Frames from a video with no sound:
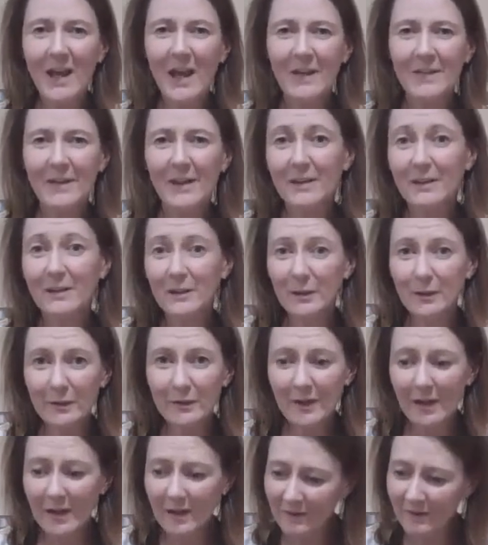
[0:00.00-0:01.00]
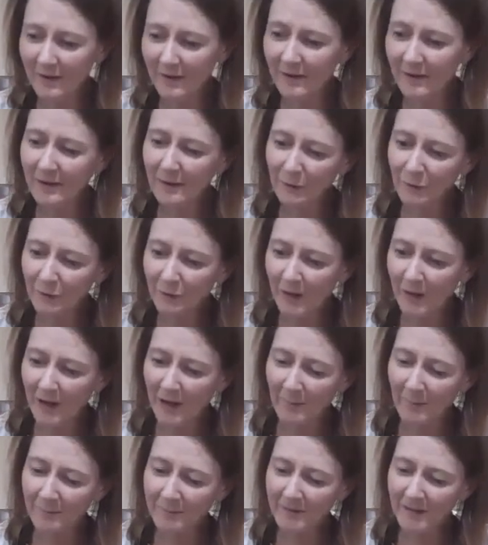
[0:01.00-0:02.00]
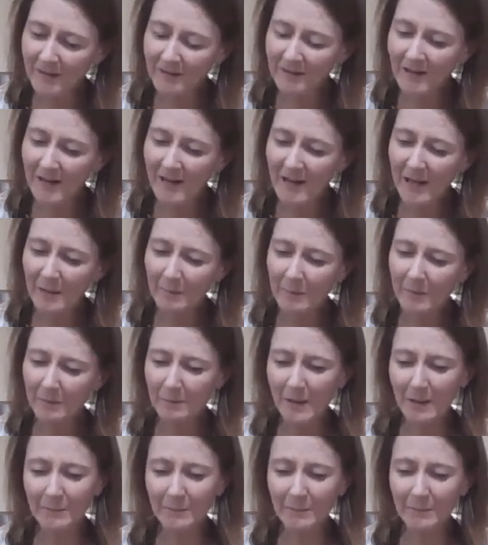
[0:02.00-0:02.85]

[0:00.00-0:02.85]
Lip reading: and that is the lamb,